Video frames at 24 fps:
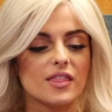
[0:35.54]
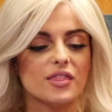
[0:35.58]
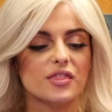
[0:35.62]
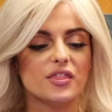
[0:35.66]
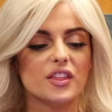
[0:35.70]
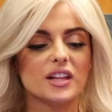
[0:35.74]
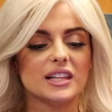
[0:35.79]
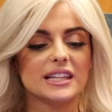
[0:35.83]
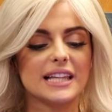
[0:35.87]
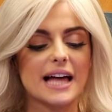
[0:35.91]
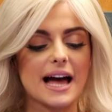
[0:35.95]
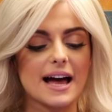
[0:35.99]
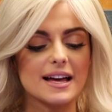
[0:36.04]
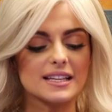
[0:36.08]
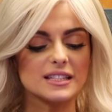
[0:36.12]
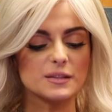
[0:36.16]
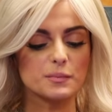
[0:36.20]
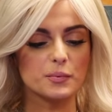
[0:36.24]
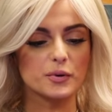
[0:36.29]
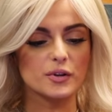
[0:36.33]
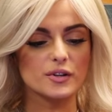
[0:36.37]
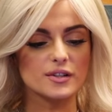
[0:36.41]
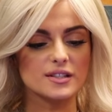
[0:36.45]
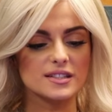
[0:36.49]
The last
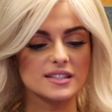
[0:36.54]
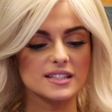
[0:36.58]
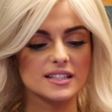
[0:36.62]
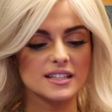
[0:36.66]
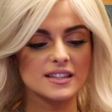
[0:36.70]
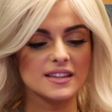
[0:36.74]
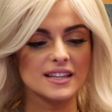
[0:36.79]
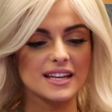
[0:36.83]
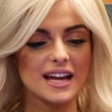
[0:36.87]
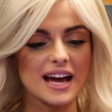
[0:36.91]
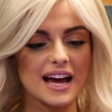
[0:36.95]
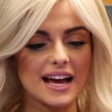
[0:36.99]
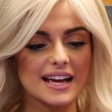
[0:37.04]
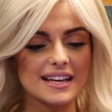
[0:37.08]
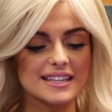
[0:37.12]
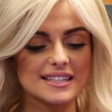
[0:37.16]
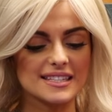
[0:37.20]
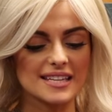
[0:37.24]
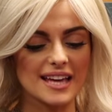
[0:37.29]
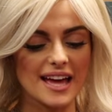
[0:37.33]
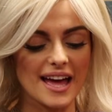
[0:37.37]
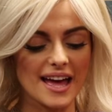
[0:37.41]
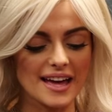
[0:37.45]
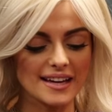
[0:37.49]
person that I
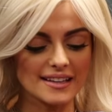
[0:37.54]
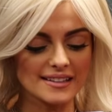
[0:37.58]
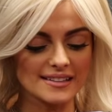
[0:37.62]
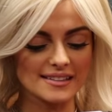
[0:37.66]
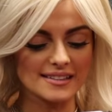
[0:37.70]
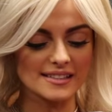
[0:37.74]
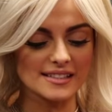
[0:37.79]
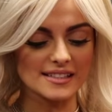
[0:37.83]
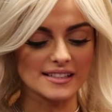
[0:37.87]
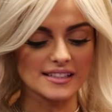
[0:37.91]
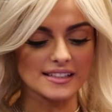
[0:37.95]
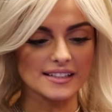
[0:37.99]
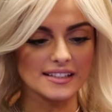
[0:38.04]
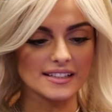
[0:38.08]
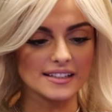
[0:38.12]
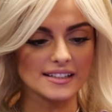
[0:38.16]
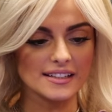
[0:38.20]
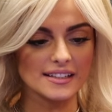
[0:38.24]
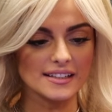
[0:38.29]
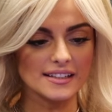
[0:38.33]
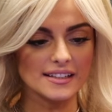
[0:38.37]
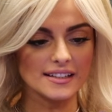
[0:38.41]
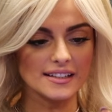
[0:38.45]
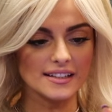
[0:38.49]

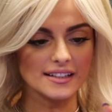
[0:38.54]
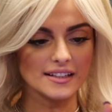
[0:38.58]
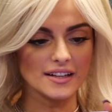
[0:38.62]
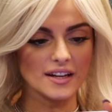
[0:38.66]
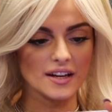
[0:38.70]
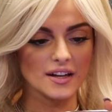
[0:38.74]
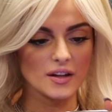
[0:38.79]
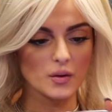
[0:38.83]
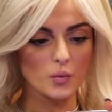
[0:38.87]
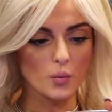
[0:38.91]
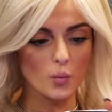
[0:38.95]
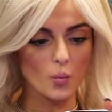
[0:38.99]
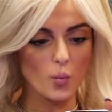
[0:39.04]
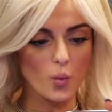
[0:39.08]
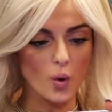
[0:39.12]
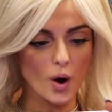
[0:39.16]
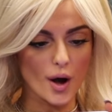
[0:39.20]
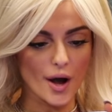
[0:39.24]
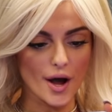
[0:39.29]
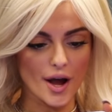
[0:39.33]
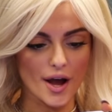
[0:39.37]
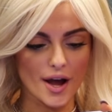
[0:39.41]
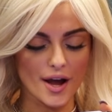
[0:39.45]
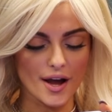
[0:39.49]
texted
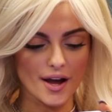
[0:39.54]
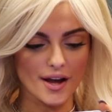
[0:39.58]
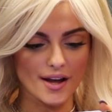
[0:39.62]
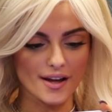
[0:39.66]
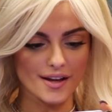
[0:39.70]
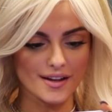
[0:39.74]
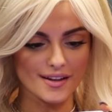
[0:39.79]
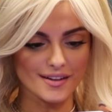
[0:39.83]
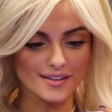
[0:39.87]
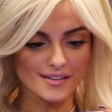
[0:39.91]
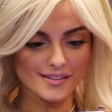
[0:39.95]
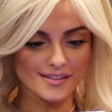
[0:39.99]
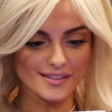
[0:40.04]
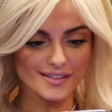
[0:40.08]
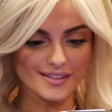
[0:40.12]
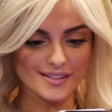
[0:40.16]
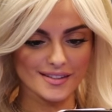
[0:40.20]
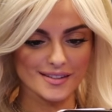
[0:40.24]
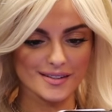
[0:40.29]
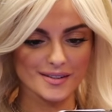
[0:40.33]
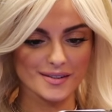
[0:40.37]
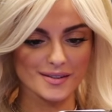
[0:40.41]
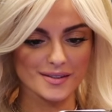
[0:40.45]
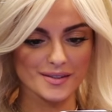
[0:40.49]

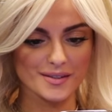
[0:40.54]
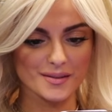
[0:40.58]
was